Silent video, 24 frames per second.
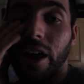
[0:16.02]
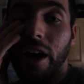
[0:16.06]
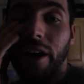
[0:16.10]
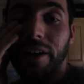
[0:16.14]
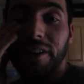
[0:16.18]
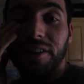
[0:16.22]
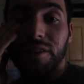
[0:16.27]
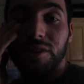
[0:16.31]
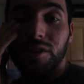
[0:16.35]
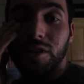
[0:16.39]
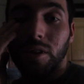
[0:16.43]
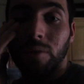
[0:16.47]
that I
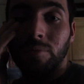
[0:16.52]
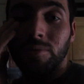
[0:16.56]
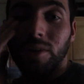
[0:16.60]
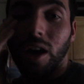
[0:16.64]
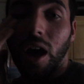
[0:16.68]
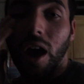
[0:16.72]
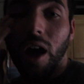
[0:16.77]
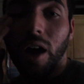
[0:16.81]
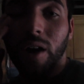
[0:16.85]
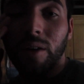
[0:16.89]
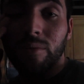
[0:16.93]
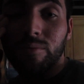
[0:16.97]
get
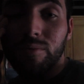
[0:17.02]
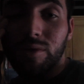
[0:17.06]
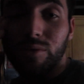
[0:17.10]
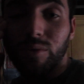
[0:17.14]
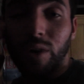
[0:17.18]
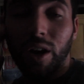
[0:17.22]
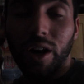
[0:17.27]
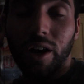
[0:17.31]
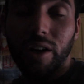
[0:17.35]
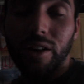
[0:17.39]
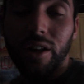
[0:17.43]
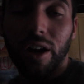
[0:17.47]
sometimes
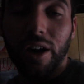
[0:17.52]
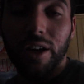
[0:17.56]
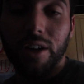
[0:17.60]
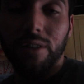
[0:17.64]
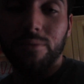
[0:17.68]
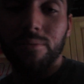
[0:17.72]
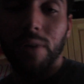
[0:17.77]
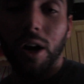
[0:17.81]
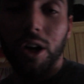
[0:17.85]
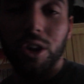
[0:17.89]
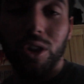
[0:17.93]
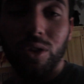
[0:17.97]
where,
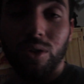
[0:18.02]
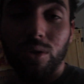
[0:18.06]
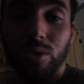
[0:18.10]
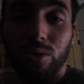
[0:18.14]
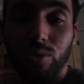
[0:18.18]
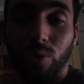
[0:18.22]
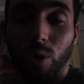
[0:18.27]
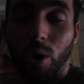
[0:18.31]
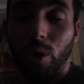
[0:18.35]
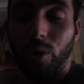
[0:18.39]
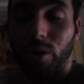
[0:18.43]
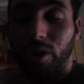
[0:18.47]
like, my
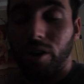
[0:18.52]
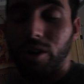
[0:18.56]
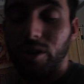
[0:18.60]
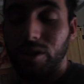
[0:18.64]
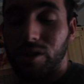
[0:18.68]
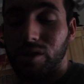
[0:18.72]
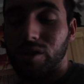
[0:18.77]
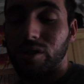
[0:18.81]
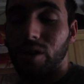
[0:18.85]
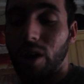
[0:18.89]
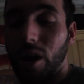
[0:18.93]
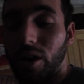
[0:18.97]
throat
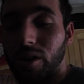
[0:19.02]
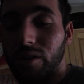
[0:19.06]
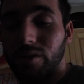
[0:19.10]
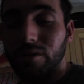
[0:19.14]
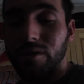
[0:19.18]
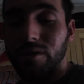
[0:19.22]
hurts so,